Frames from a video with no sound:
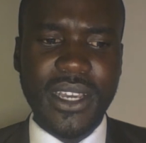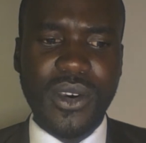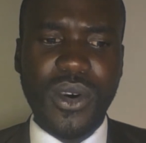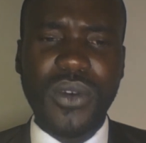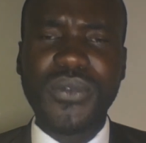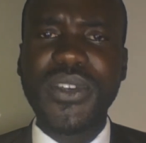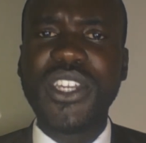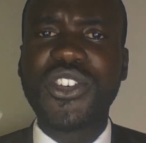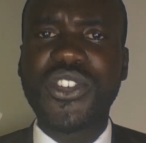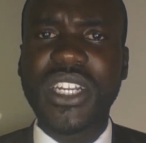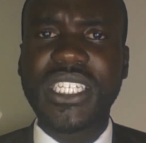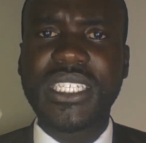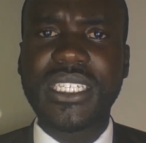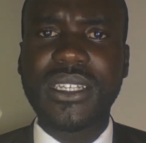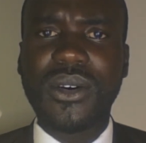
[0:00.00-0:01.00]
Of
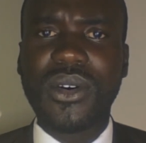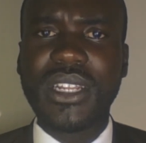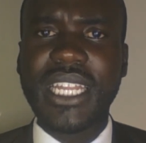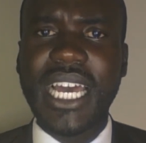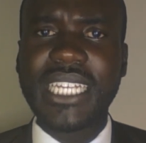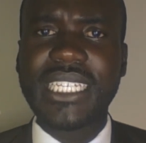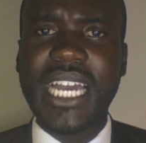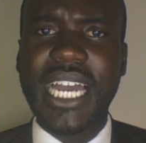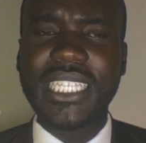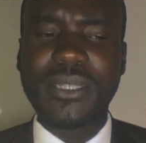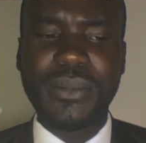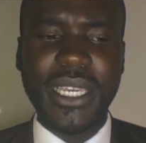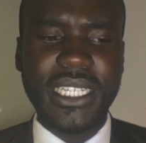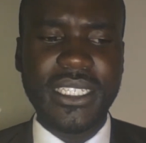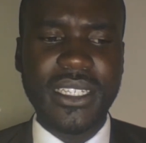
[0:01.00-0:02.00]
interest on that
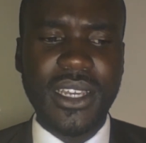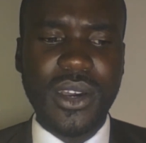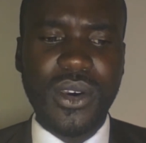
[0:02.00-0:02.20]
aspect